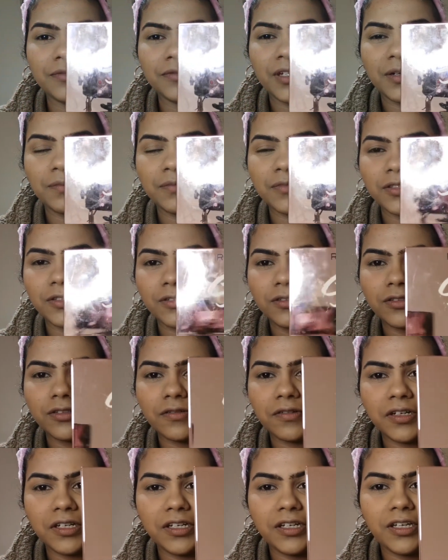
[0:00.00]
I'm so
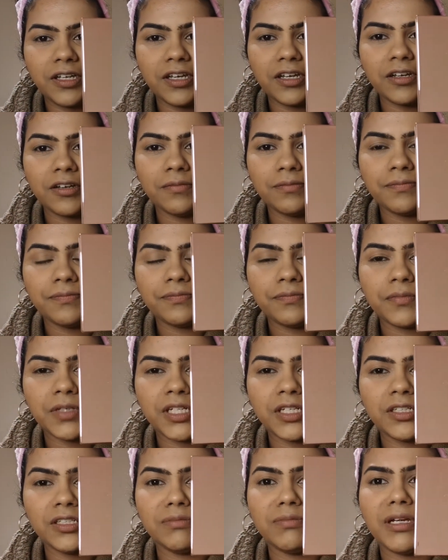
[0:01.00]
sorry, yeah,
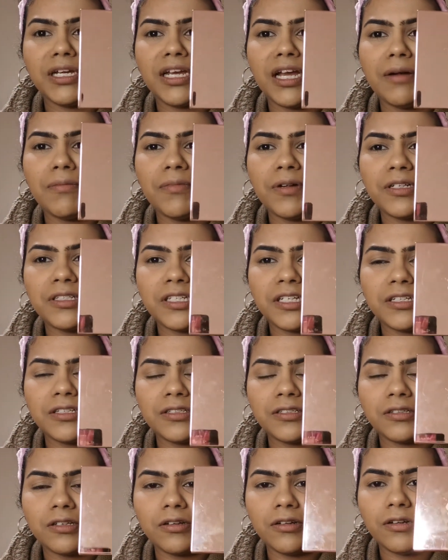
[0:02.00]
because my camera takes
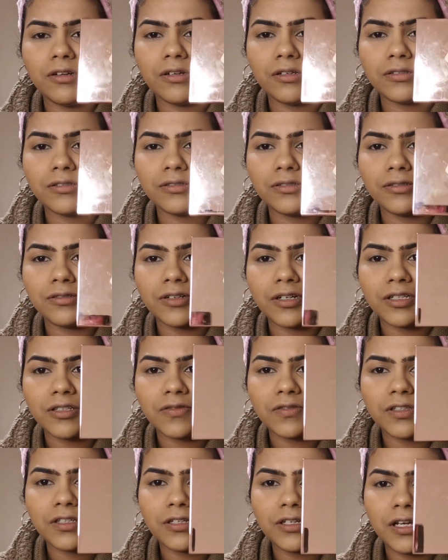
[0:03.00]
so long to
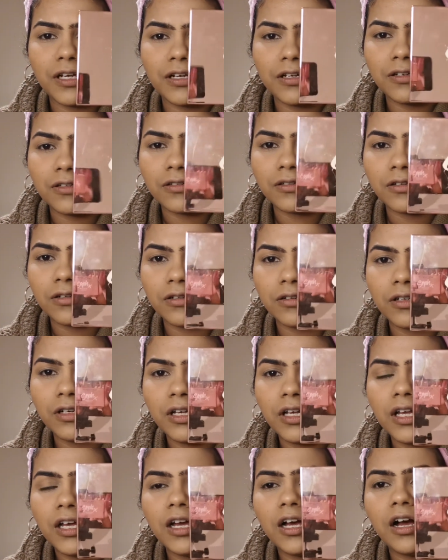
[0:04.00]
transfer the data, so
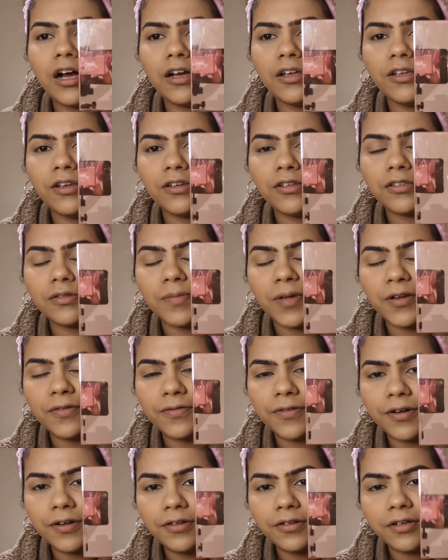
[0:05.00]
I use my
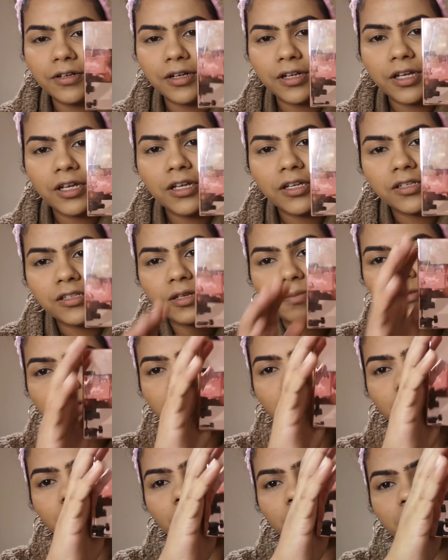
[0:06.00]
phone. So I'm
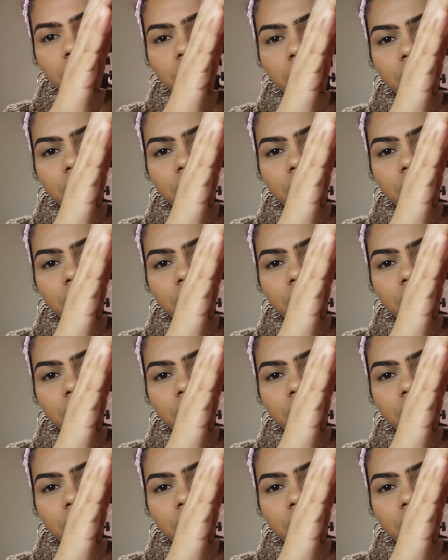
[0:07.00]
gonna use